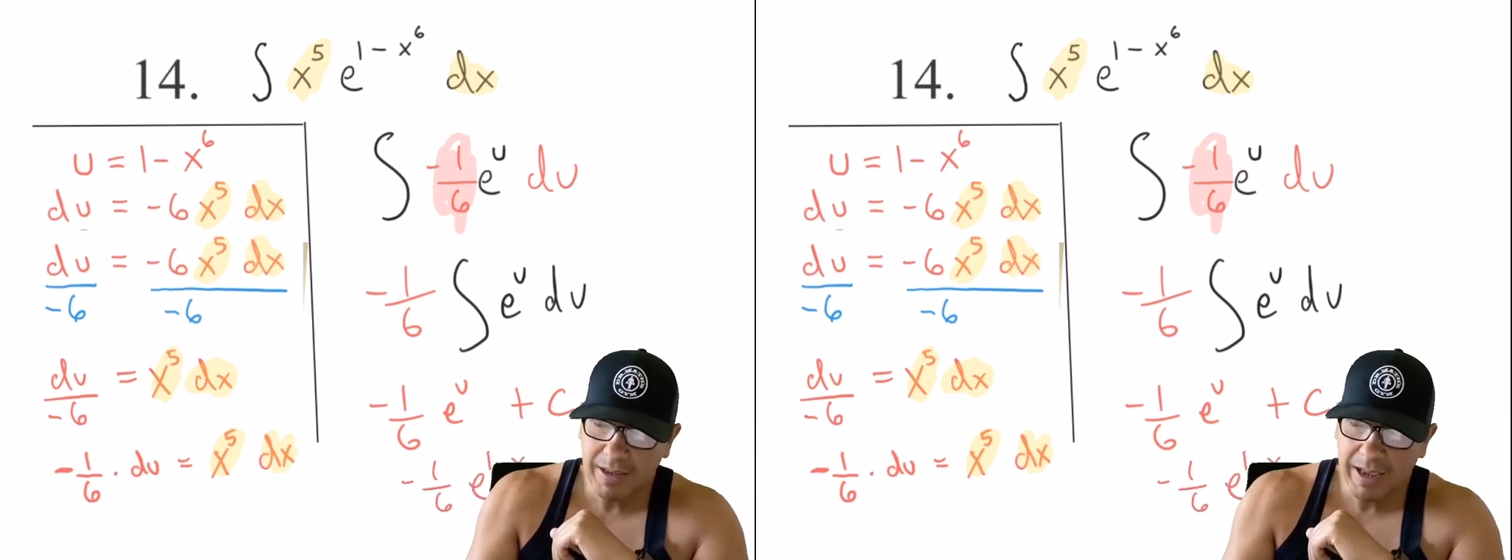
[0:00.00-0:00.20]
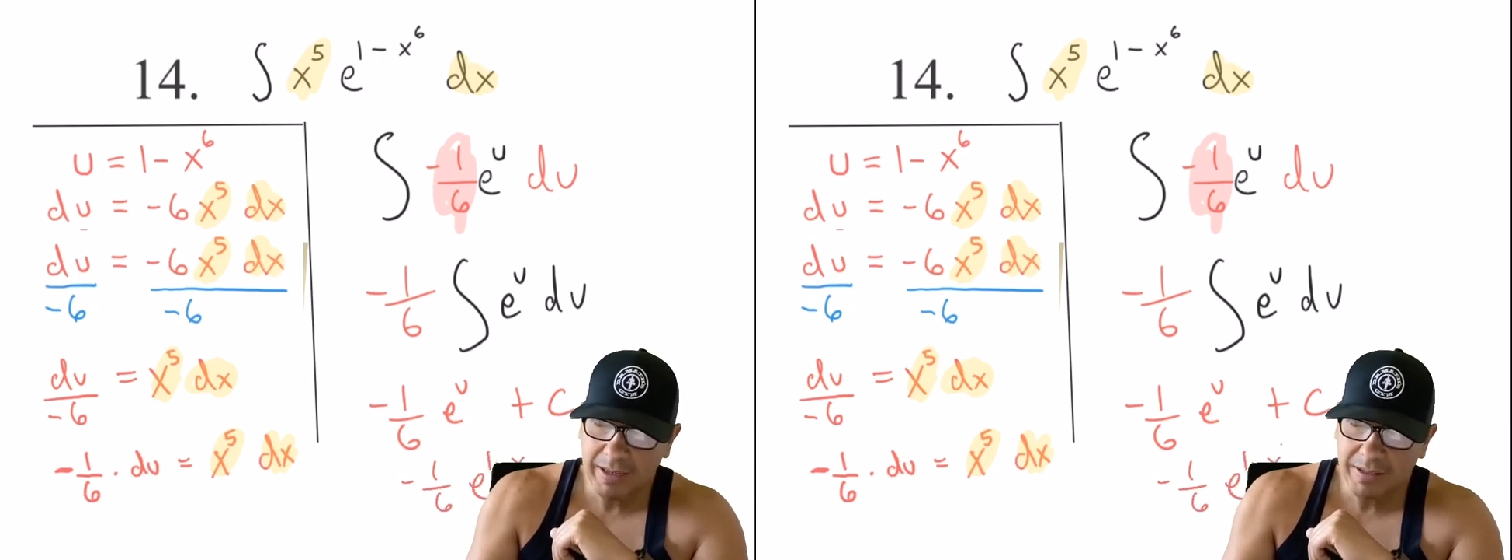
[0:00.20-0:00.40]

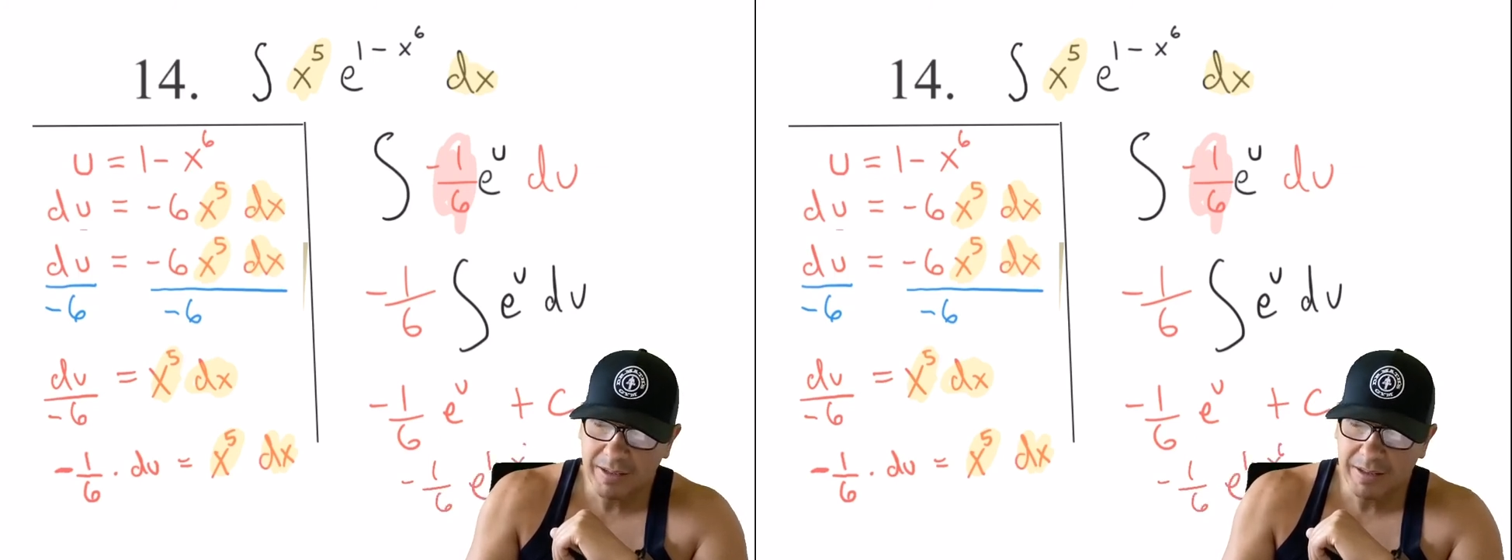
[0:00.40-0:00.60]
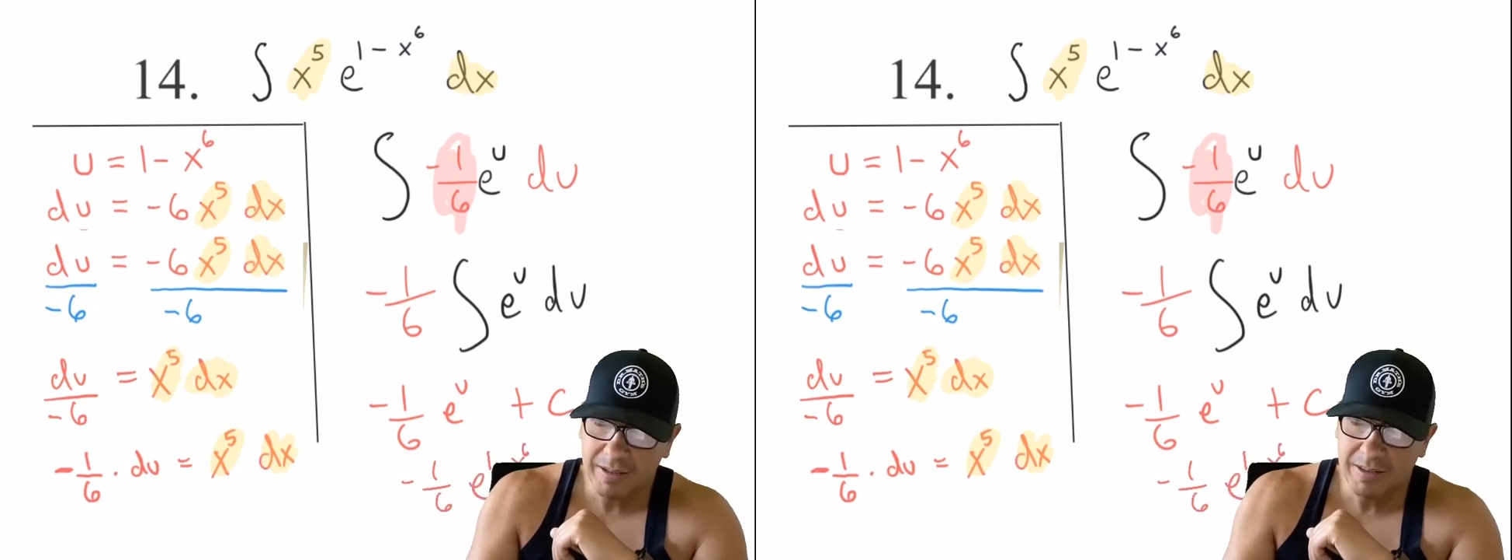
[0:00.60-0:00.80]
x to
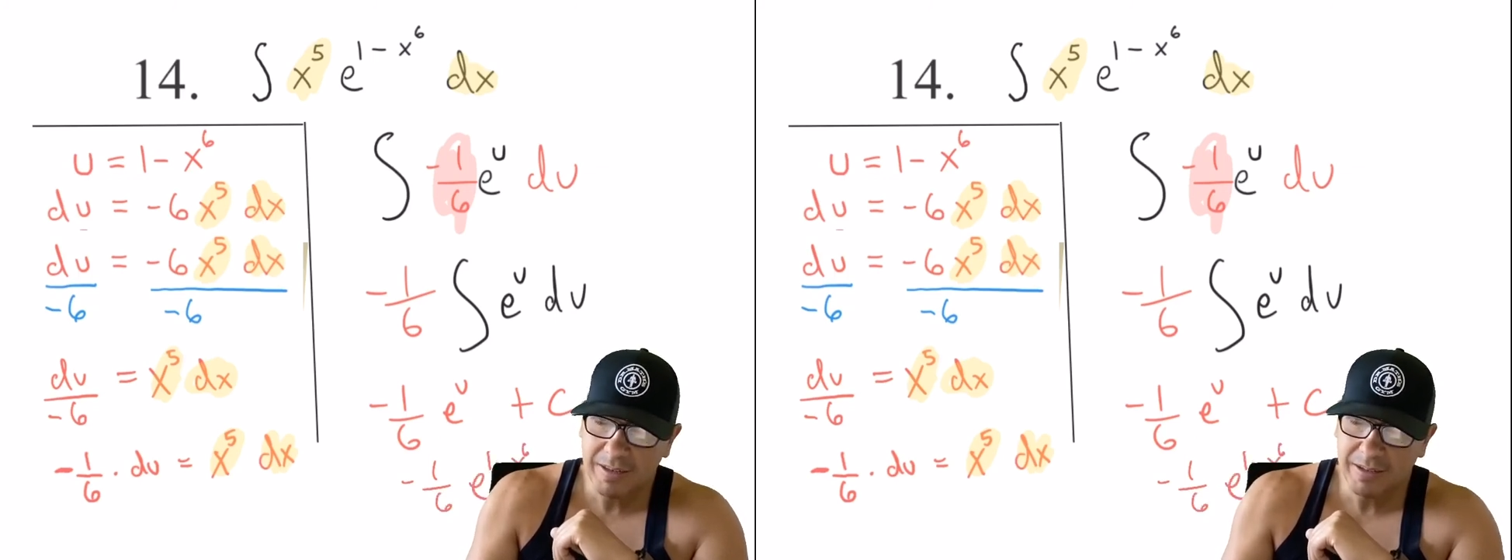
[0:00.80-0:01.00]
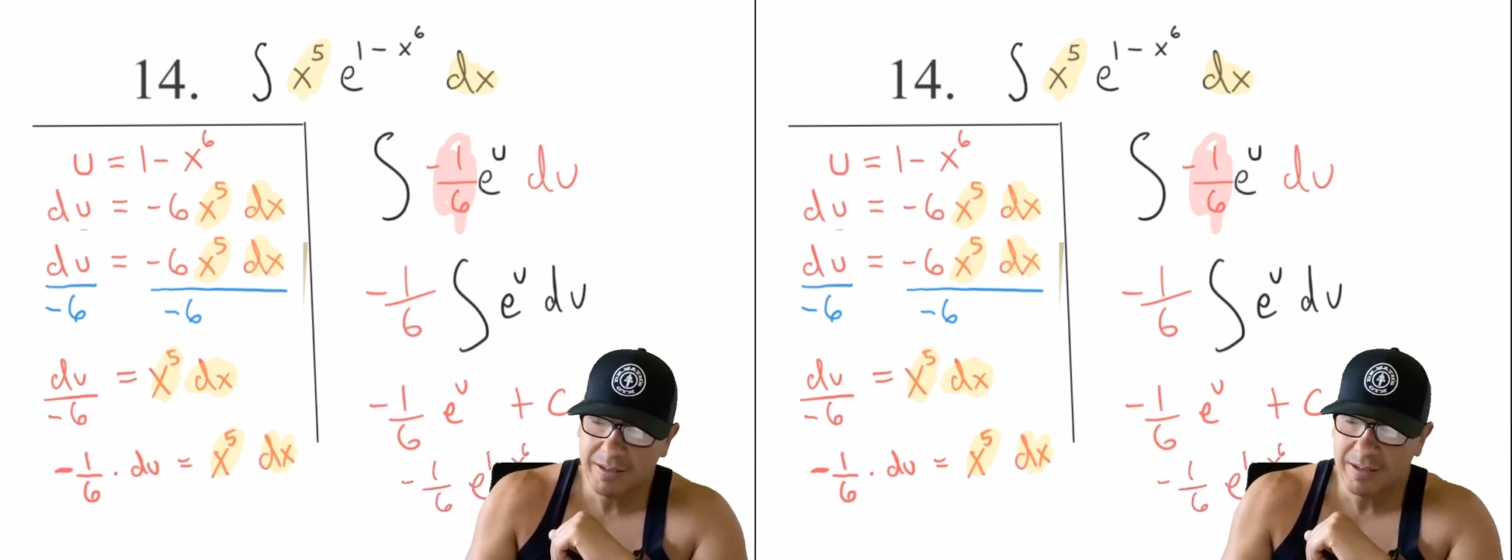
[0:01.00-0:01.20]
the
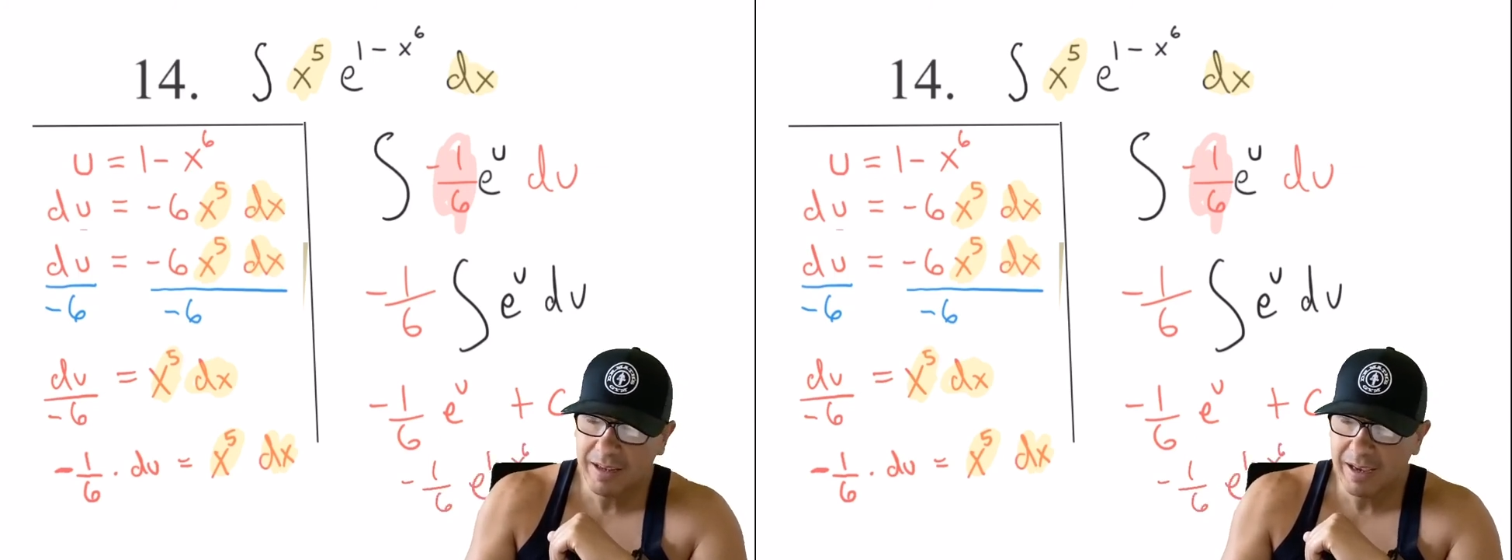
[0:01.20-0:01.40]
6th